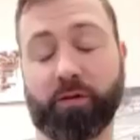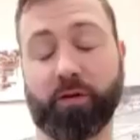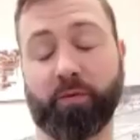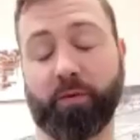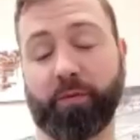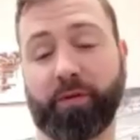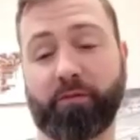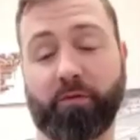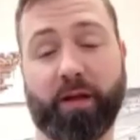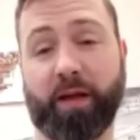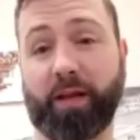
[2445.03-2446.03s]
so when we
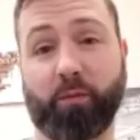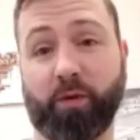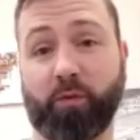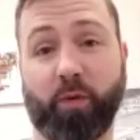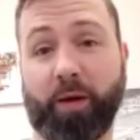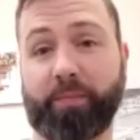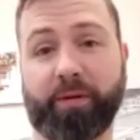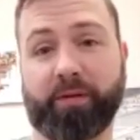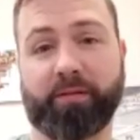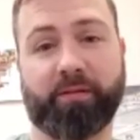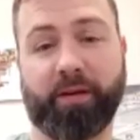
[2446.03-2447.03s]
throw that in with
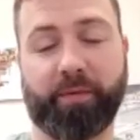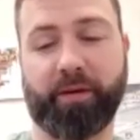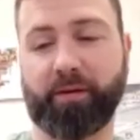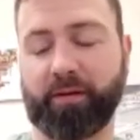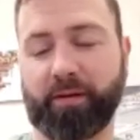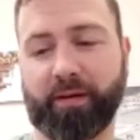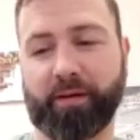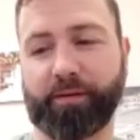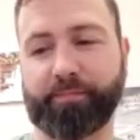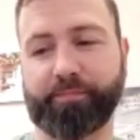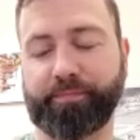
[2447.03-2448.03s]
weapons, I mean,
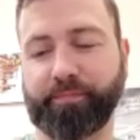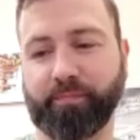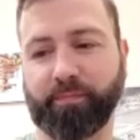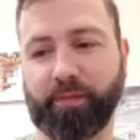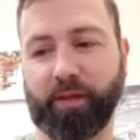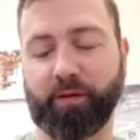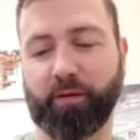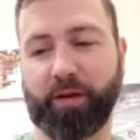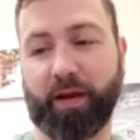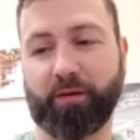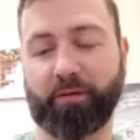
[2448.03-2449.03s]
um, you know,
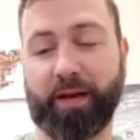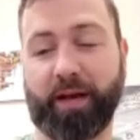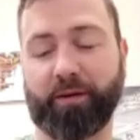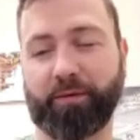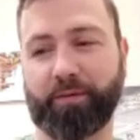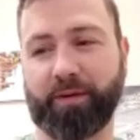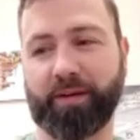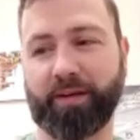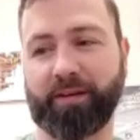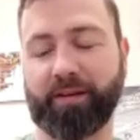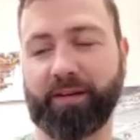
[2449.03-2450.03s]
now now
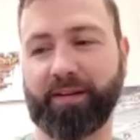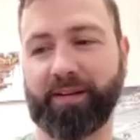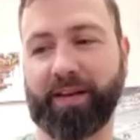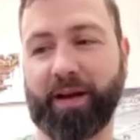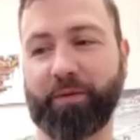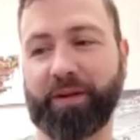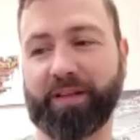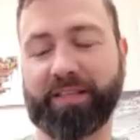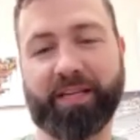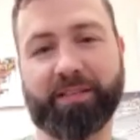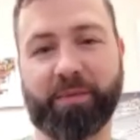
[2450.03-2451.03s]
uh, now we can
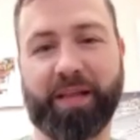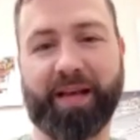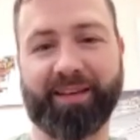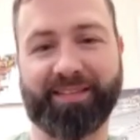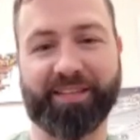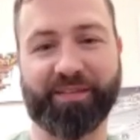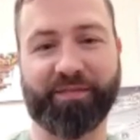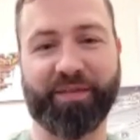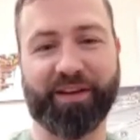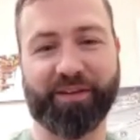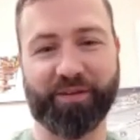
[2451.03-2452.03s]
take some of that
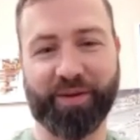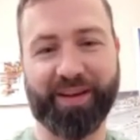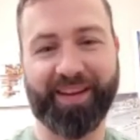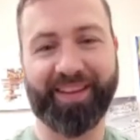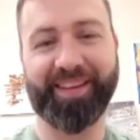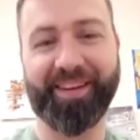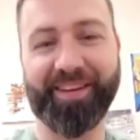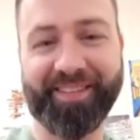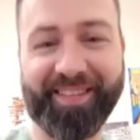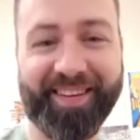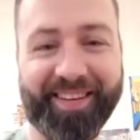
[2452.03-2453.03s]
disadvantage away. You
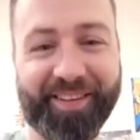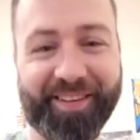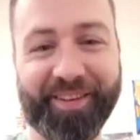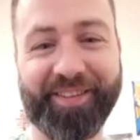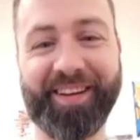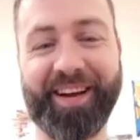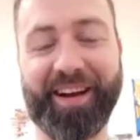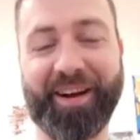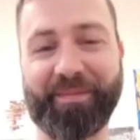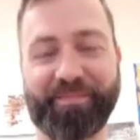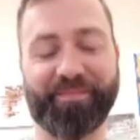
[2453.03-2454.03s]
know, so
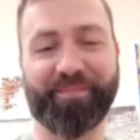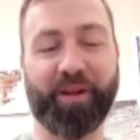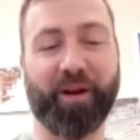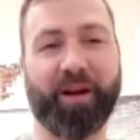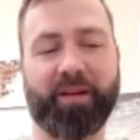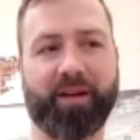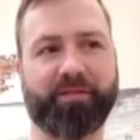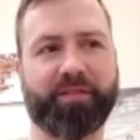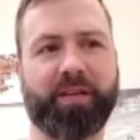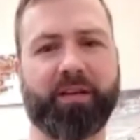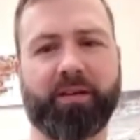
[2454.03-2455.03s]
um, yeah, I, I've
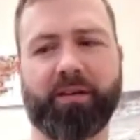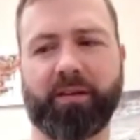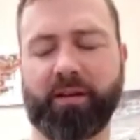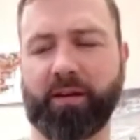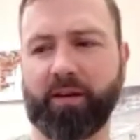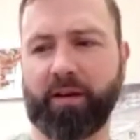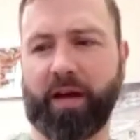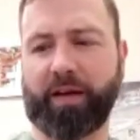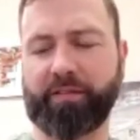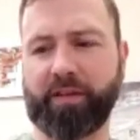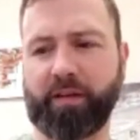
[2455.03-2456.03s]
seen
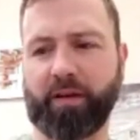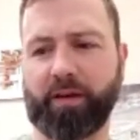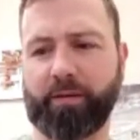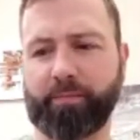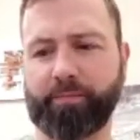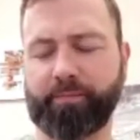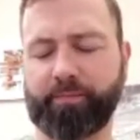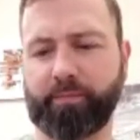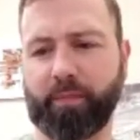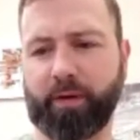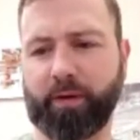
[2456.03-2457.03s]
I've seen um,
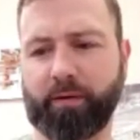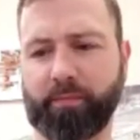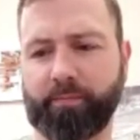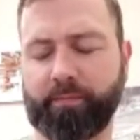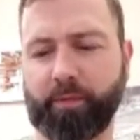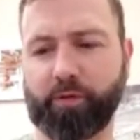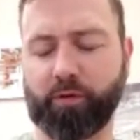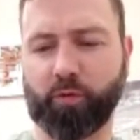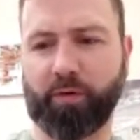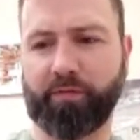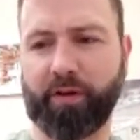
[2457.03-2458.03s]
uh,
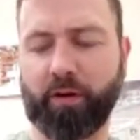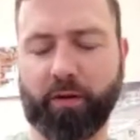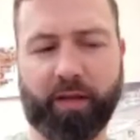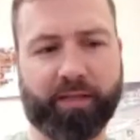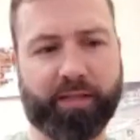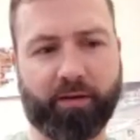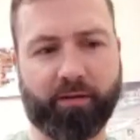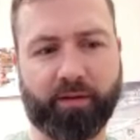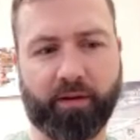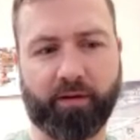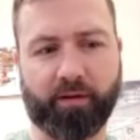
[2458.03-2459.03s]
one video that's out
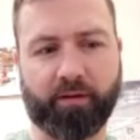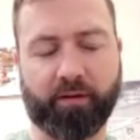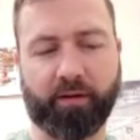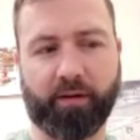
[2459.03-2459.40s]
there.